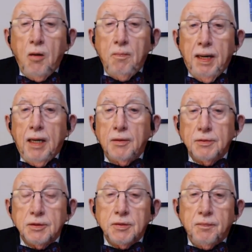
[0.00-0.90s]

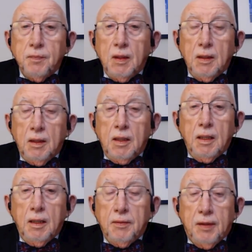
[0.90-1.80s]
compounds,
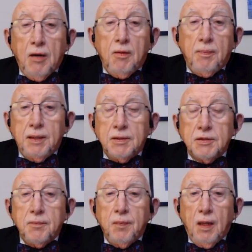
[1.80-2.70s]
uh,
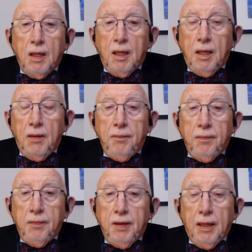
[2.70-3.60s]
therapies uh,
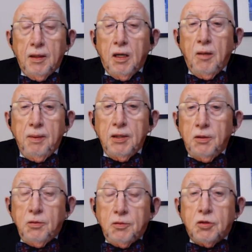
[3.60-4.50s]
that are
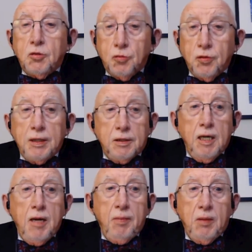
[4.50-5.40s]
being used to
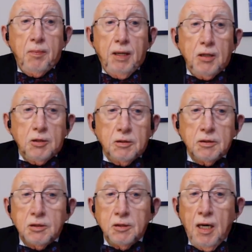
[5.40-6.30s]
treat ME patients.